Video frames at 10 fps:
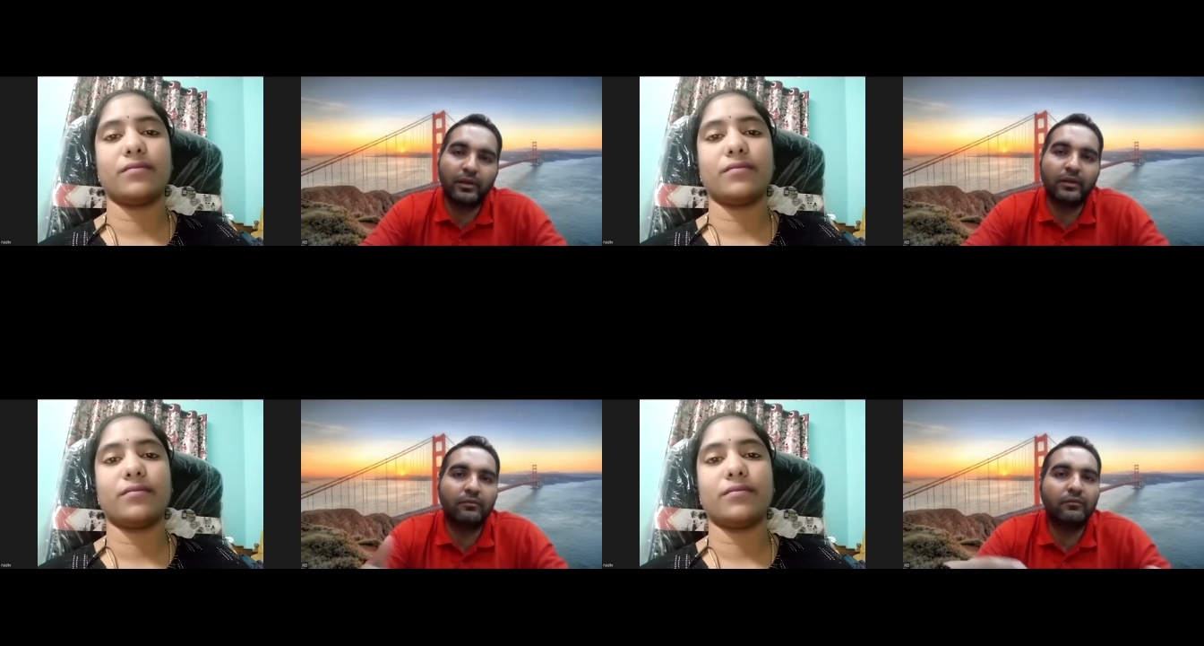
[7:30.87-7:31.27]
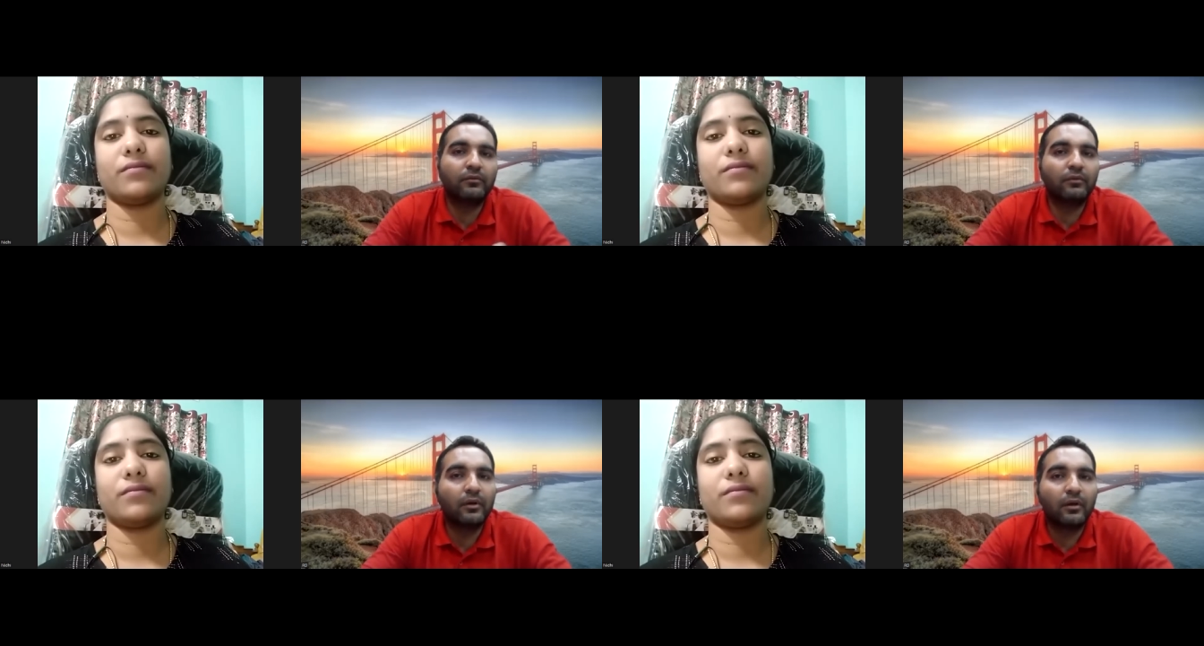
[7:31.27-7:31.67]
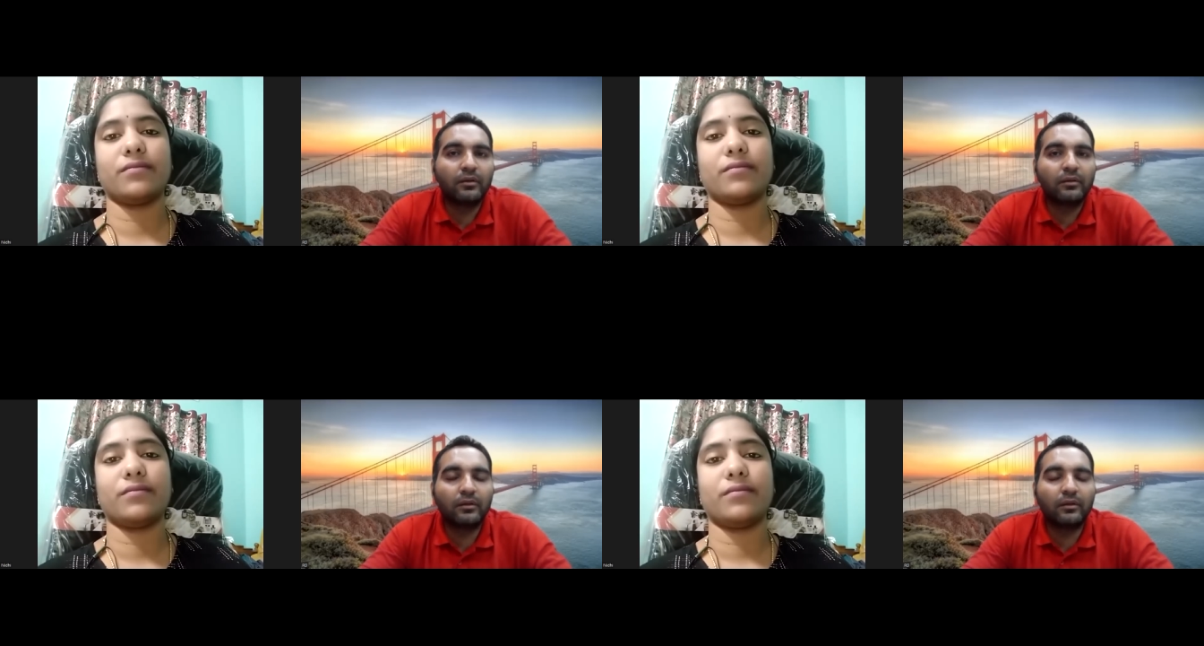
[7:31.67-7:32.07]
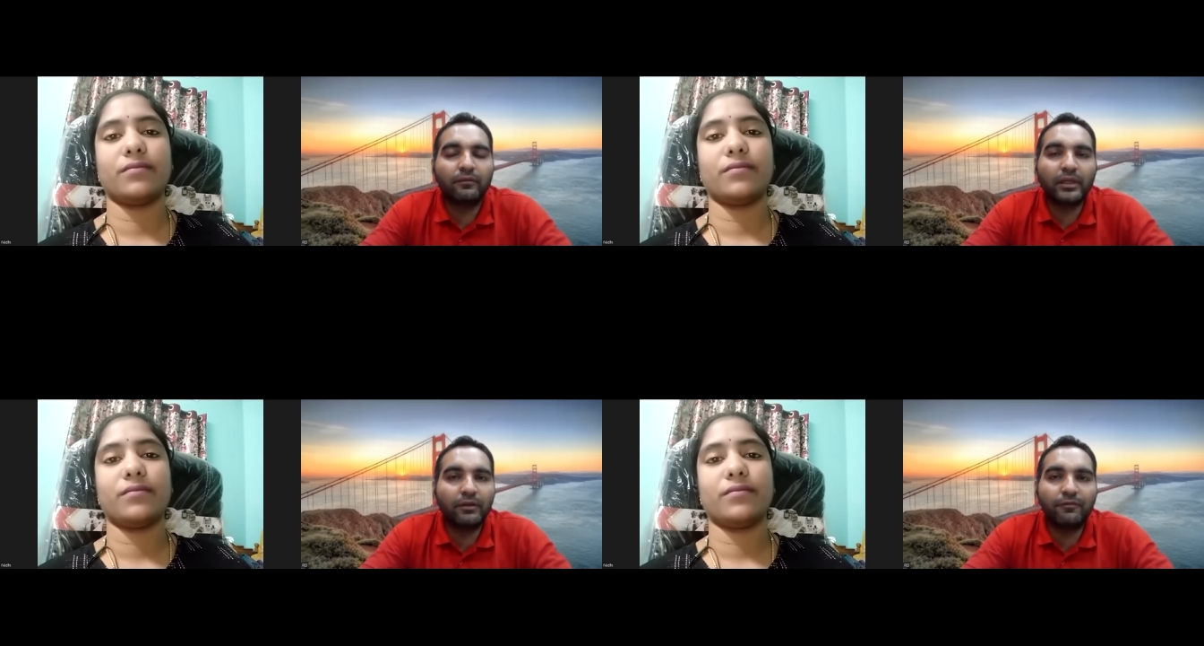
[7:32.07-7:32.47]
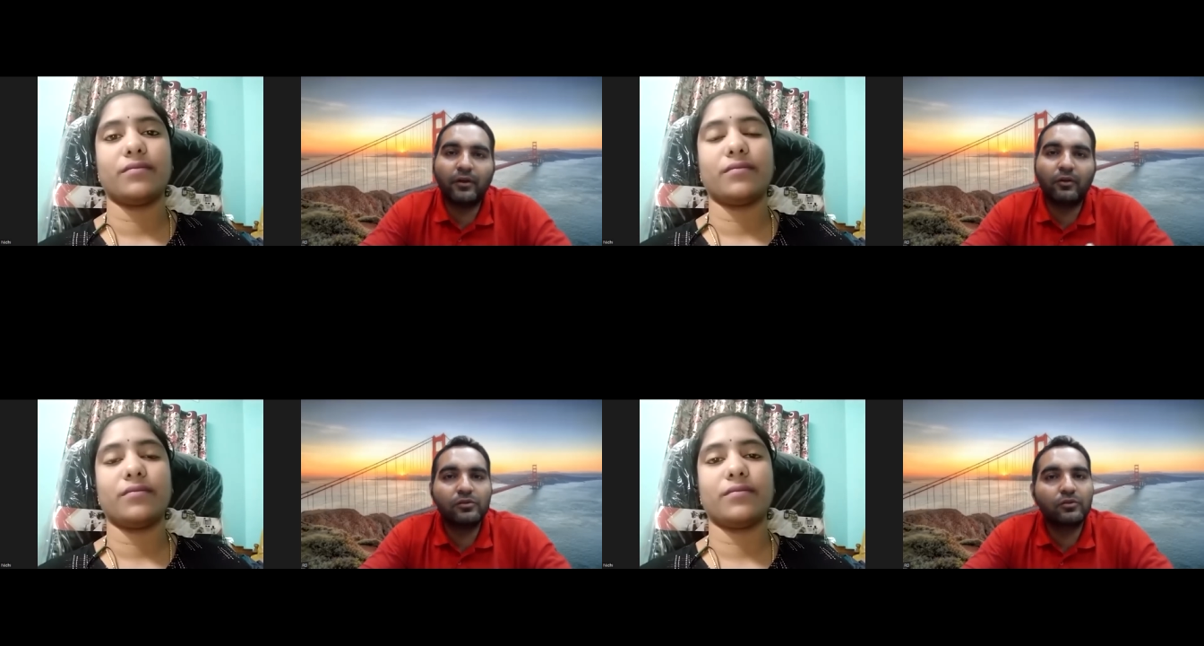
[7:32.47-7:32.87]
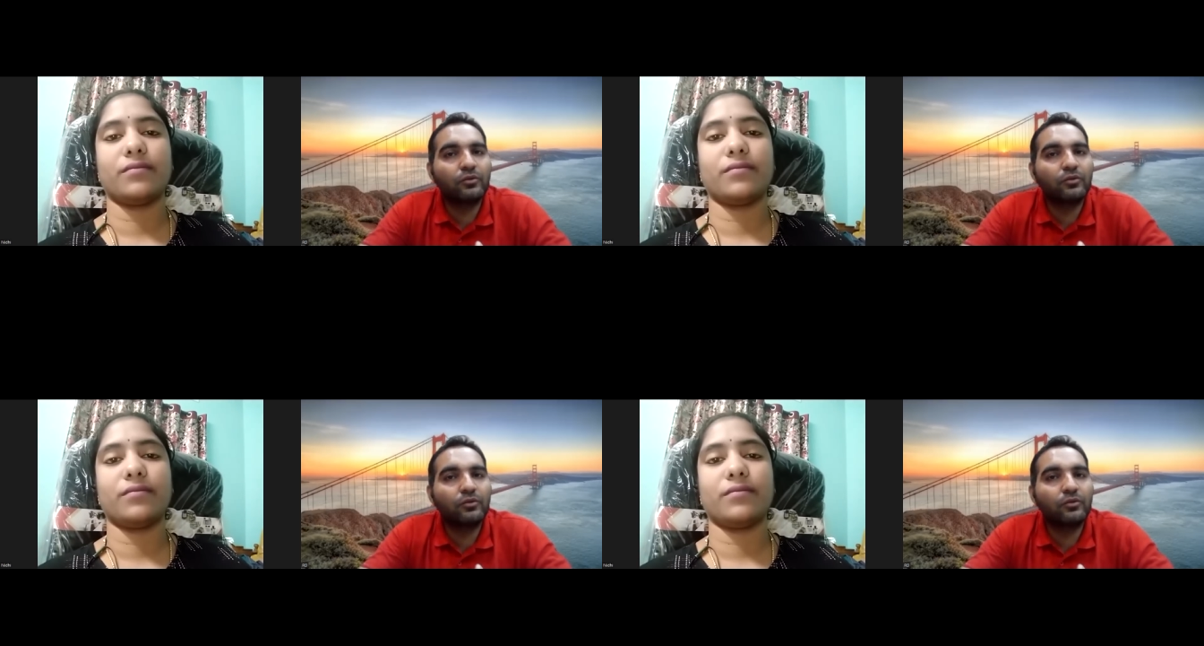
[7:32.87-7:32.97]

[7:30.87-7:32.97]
Speaker 1: In the Wingify also